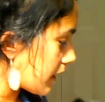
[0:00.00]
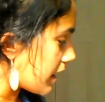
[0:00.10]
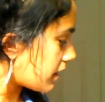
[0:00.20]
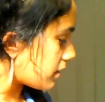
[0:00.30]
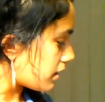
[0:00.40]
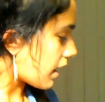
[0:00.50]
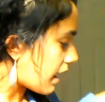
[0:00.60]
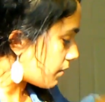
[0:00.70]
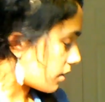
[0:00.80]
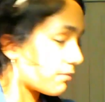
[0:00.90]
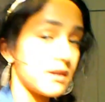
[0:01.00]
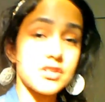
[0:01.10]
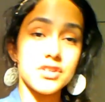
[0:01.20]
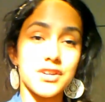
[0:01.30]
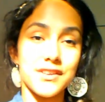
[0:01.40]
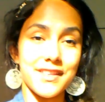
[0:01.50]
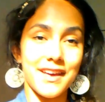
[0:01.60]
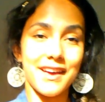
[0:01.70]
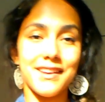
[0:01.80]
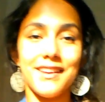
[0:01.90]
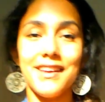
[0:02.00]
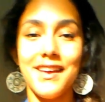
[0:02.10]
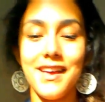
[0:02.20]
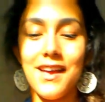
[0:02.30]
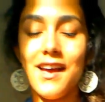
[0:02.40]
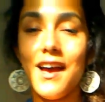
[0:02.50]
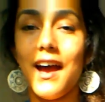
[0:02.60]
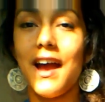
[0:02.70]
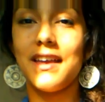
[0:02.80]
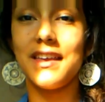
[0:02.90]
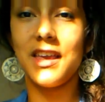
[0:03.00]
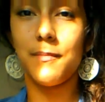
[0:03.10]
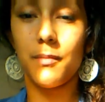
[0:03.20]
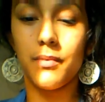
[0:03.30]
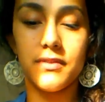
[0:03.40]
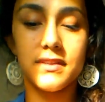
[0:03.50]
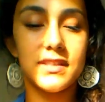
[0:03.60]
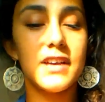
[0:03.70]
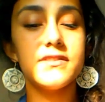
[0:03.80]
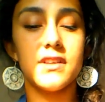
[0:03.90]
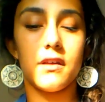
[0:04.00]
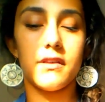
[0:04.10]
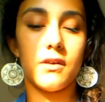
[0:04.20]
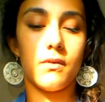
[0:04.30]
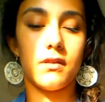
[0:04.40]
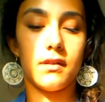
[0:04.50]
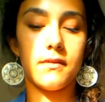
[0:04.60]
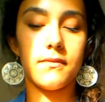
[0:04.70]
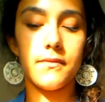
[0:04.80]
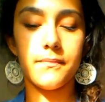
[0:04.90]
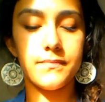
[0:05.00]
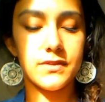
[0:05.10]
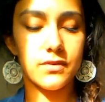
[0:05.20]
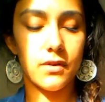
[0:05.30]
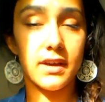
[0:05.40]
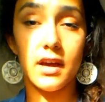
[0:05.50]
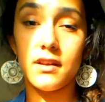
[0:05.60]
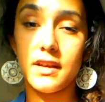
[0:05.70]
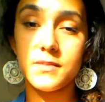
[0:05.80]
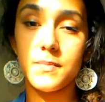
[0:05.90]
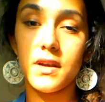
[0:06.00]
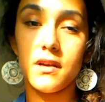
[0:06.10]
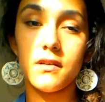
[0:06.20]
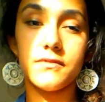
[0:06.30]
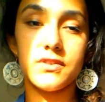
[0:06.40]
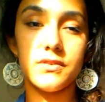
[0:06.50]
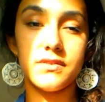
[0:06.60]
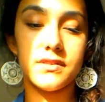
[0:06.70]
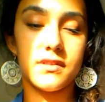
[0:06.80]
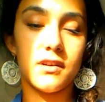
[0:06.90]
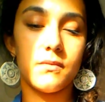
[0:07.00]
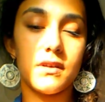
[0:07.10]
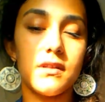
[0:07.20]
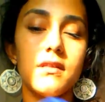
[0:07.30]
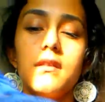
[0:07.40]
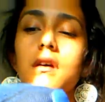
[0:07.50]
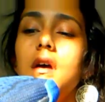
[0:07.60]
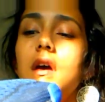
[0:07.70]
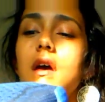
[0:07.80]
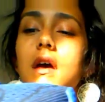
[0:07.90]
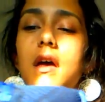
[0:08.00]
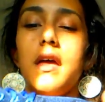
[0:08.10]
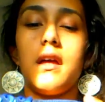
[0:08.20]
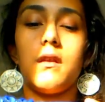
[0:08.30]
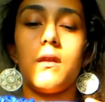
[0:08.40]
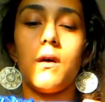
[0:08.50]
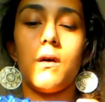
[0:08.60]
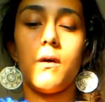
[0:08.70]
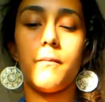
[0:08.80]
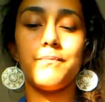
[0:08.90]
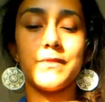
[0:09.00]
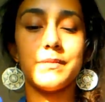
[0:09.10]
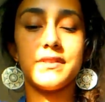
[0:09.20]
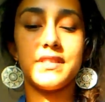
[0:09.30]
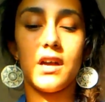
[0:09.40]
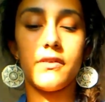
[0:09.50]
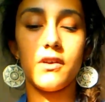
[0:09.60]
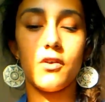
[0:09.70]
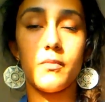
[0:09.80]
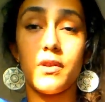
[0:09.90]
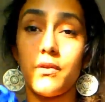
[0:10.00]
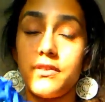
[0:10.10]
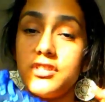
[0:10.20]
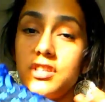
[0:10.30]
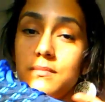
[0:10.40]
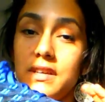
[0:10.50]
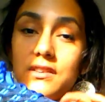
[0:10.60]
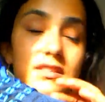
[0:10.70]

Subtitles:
and I want to make sure that I can keep up with this lifestyle that I want to live. So I got a nice pair of shoes to start with, and I'm going to see how they go. I'm going to go to the gym later